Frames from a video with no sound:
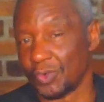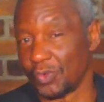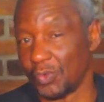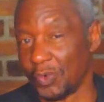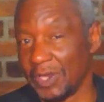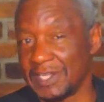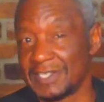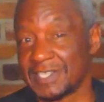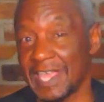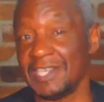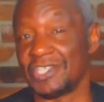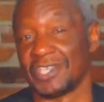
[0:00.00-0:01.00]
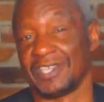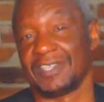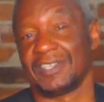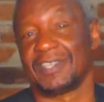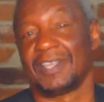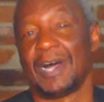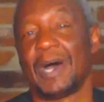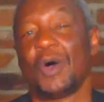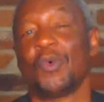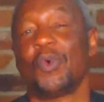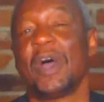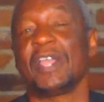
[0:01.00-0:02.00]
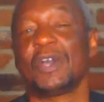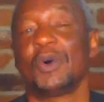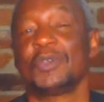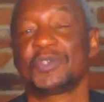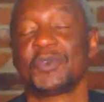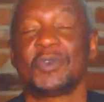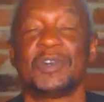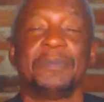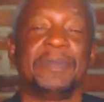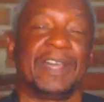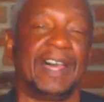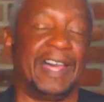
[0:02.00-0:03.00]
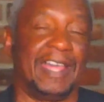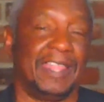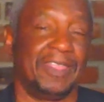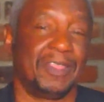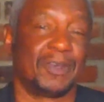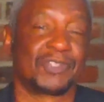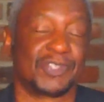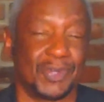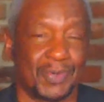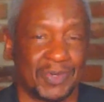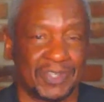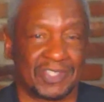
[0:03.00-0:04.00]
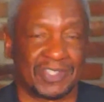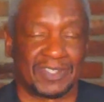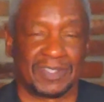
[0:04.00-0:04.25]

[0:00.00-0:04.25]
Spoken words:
realization of what goes on behind those doors.